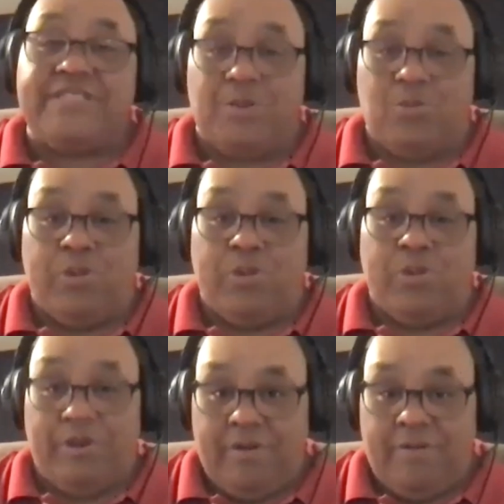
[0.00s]
going to sound
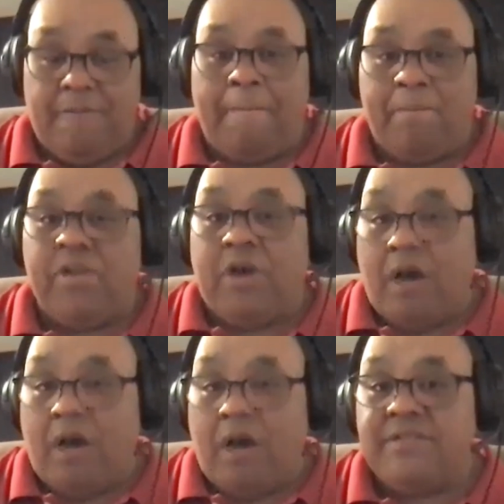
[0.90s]
weird, but
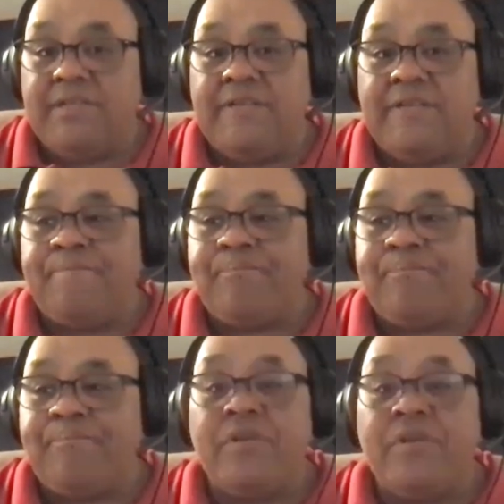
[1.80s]
honestly,
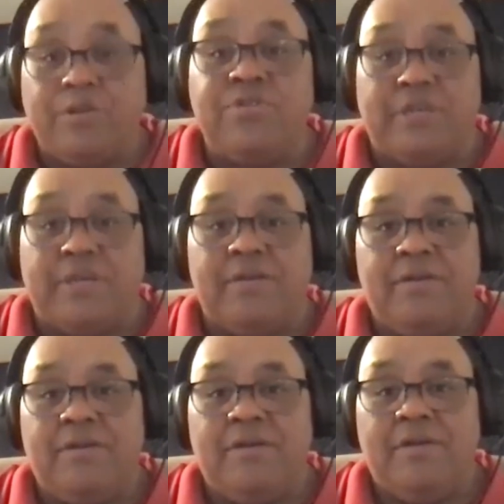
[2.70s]
losing.
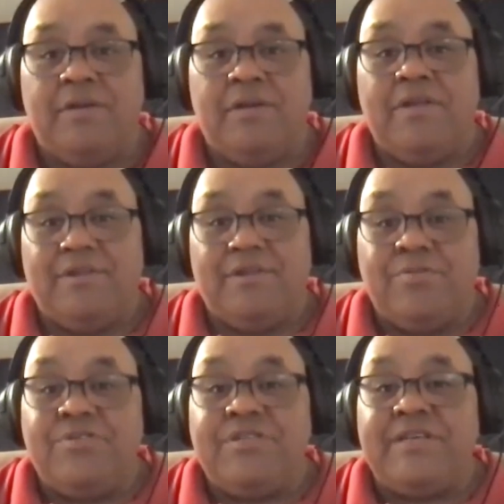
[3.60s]

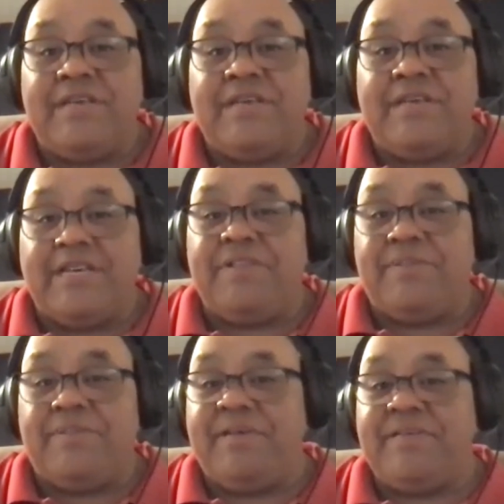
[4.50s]
Losing has
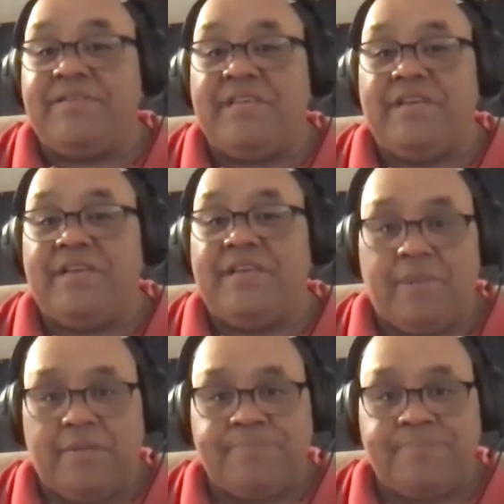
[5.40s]
been the biggest thing
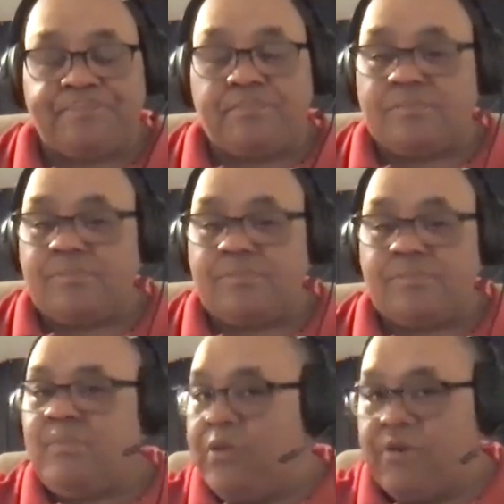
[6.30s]
for me,
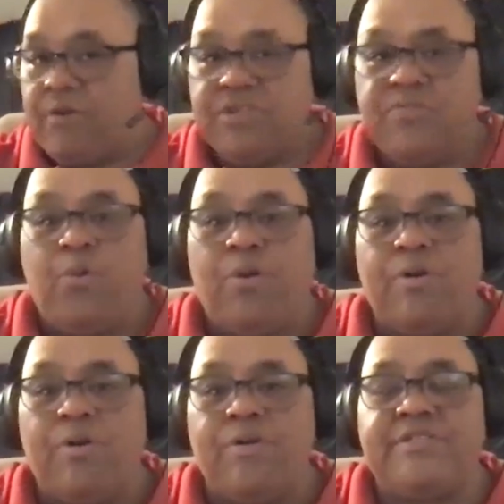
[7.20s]
whether it was
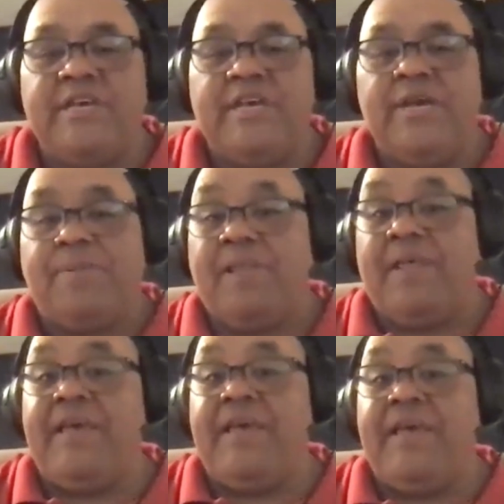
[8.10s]
sports,
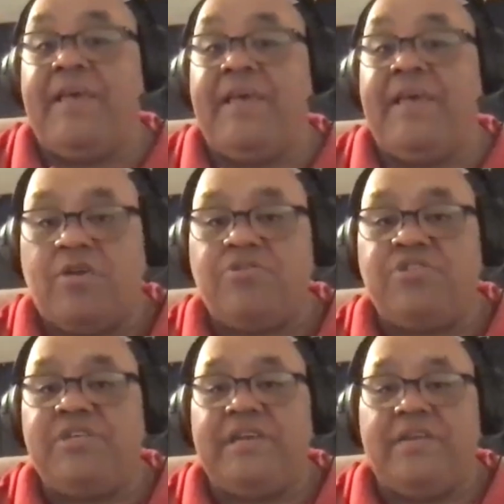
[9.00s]
playing, or
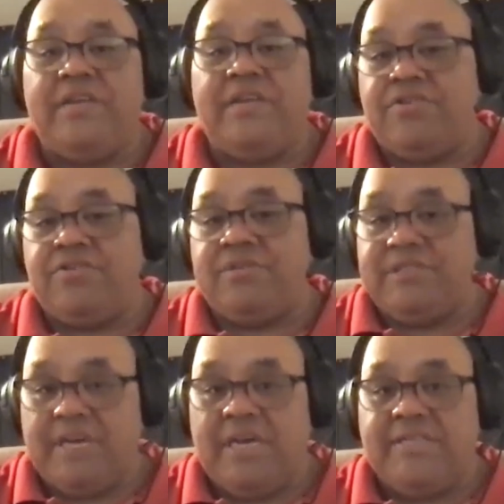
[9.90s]
coaching, and then
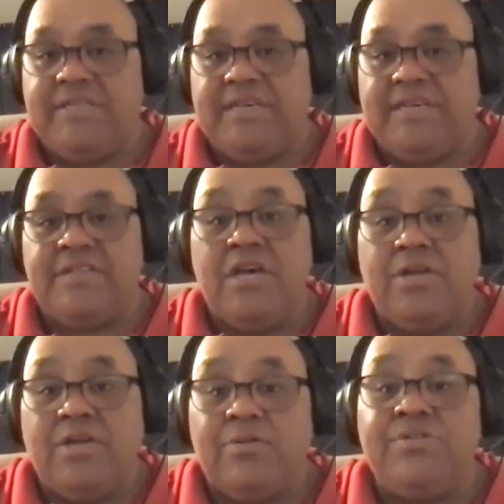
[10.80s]
also in these contests.
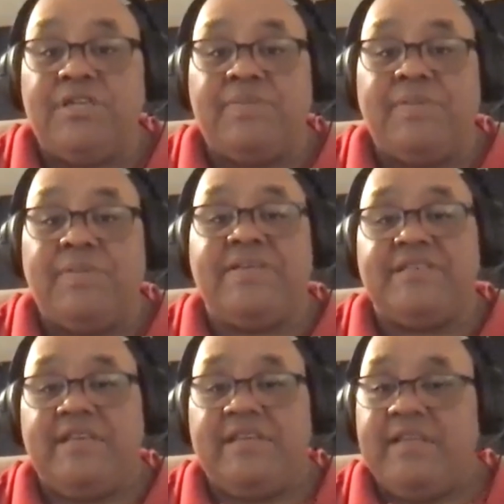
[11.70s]
Losing, because